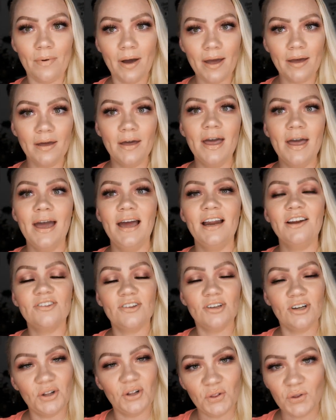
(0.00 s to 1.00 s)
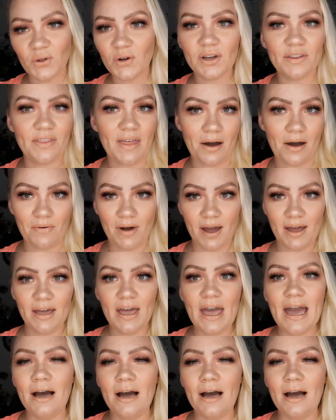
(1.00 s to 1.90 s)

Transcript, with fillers: way, and it's going to look that way.